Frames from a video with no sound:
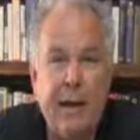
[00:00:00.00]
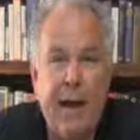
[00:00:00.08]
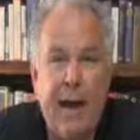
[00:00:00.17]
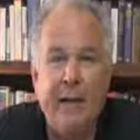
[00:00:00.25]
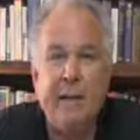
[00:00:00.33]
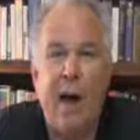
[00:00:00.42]

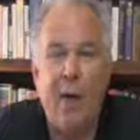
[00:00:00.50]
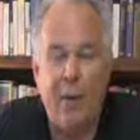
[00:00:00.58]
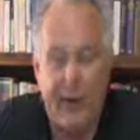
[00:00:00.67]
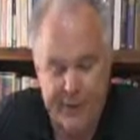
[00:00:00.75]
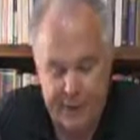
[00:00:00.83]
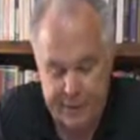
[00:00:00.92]
As
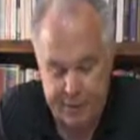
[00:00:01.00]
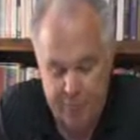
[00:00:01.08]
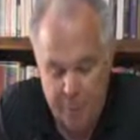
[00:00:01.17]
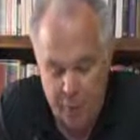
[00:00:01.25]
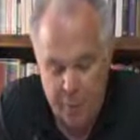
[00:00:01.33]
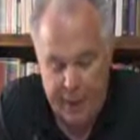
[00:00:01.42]
always, the
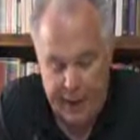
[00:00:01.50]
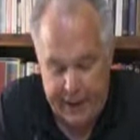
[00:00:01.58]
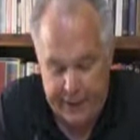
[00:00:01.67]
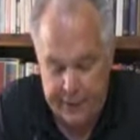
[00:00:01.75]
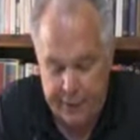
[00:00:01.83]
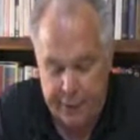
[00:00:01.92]
rubric
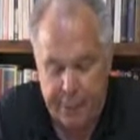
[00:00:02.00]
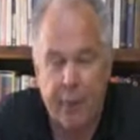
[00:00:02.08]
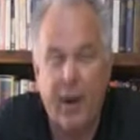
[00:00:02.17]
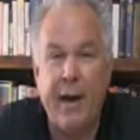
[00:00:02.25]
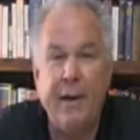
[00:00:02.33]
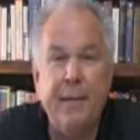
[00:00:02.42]
is your
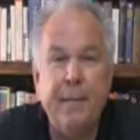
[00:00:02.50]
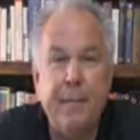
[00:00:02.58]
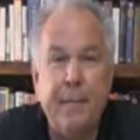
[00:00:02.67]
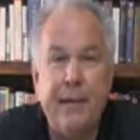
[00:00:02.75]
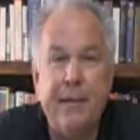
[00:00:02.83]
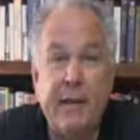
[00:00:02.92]
friend.
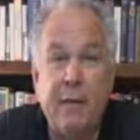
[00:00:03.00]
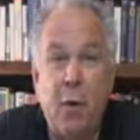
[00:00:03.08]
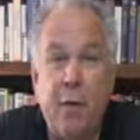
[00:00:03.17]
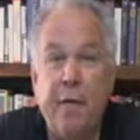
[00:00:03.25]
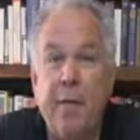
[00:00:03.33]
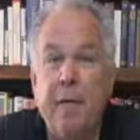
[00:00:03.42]
This is
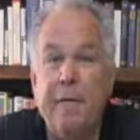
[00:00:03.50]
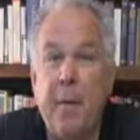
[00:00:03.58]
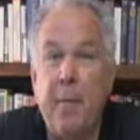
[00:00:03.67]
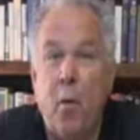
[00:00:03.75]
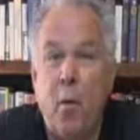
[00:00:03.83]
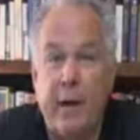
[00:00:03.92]
worth
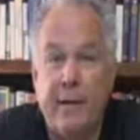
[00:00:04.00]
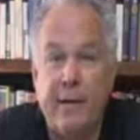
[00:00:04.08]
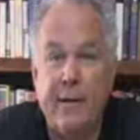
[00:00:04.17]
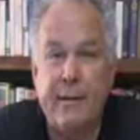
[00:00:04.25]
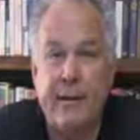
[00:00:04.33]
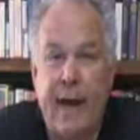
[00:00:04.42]
50 points.
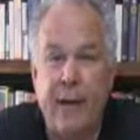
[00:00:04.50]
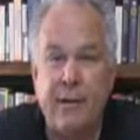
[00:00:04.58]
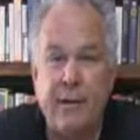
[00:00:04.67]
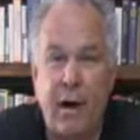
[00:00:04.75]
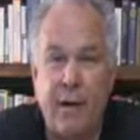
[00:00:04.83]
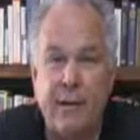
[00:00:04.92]
The scale
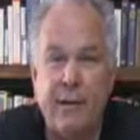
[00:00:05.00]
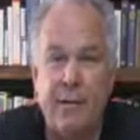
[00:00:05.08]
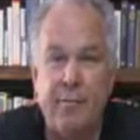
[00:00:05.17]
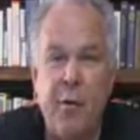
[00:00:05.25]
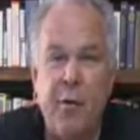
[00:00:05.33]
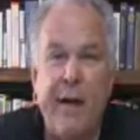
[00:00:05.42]
starts
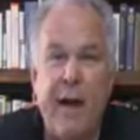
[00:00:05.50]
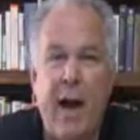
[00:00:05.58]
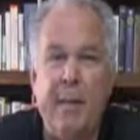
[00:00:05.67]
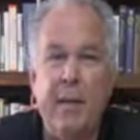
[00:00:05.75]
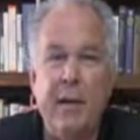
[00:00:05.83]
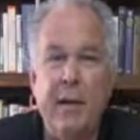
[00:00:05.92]
moving
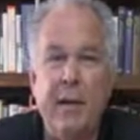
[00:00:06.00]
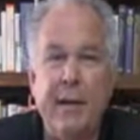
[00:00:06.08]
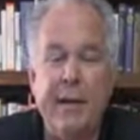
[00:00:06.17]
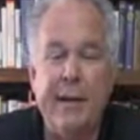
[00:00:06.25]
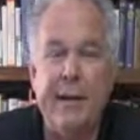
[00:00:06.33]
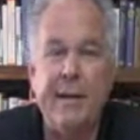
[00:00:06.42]
up.
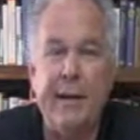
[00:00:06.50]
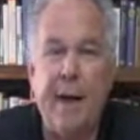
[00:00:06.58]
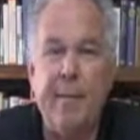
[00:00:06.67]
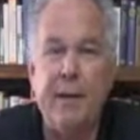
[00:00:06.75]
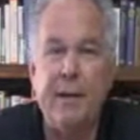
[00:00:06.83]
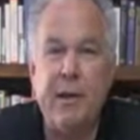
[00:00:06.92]
The
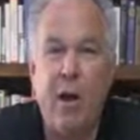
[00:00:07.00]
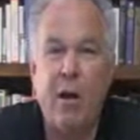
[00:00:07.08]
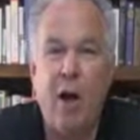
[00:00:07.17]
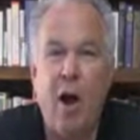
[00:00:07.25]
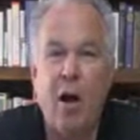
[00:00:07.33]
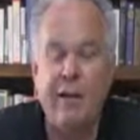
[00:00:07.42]
assignments
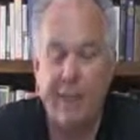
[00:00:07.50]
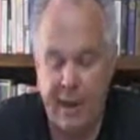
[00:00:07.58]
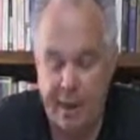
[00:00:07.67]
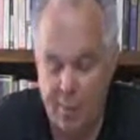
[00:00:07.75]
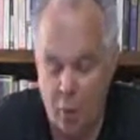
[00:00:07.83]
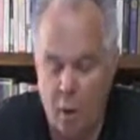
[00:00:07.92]
start
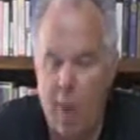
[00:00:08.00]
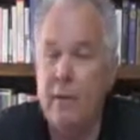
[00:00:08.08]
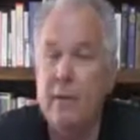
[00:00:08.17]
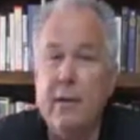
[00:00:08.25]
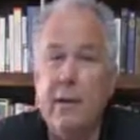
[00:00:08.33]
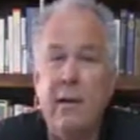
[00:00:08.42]
costing
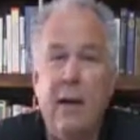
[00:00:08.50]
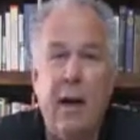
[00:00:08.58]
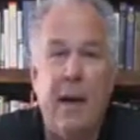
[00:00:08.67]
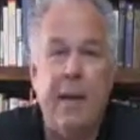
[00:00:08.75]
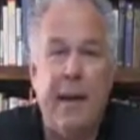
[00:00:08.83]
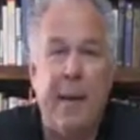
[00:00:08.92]
more.
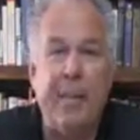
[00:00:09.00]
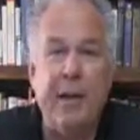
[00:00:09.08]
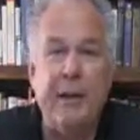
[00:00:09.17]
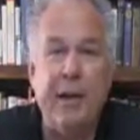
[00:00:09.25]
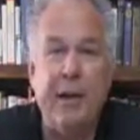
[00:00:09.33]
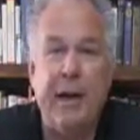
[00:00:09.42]
The
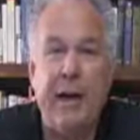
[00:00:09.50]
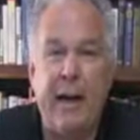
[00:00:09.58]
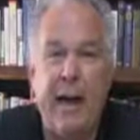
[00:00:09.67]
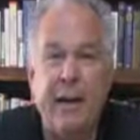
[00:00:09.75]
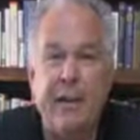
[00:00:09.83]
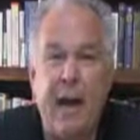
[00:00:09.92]
opportunity to
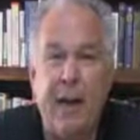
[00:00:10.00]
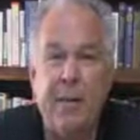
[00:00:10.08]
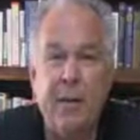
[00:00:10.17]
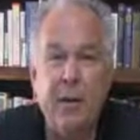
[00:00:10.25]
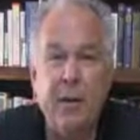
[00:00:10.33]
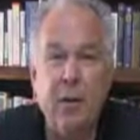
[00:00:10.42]
catch
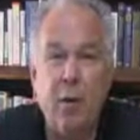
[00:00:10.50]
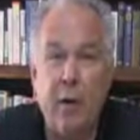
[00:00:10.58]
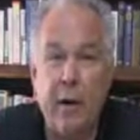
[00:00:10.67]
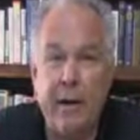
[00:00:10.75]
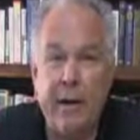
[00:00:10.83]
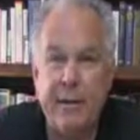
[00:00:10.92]
up or
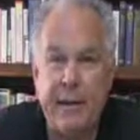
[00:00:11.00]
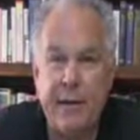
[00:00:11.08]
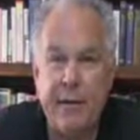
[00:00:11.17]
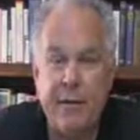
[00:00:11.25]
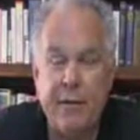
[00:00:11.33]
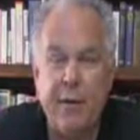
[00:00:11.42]
to
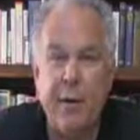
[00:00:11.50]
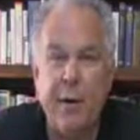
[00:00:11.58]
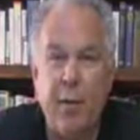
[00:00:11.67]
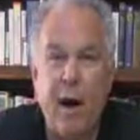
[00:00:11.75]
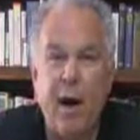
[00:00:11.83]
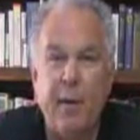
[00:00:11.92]
continue doing
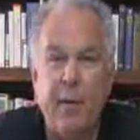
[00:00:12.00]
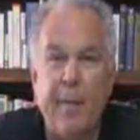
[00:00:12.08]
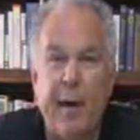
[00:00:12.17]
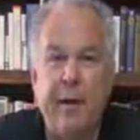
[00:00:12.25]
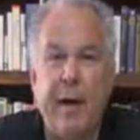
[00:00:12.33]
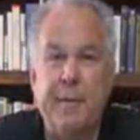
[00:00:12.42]
well, to
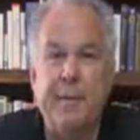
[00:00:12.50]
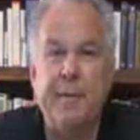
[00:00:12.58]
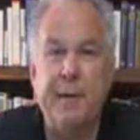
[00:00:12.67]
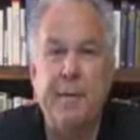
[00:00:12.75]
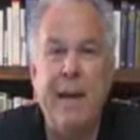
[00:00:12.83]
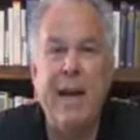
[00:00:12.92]
build up
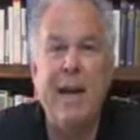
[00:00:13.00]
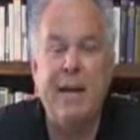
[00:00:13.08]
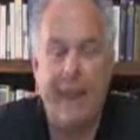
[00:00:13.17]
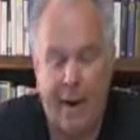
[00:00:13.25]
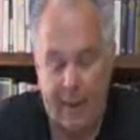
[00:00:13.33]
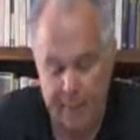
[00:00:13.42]
some lead
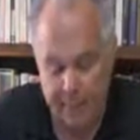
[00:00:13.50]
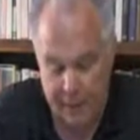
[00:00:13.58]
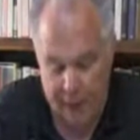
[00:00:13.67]
there,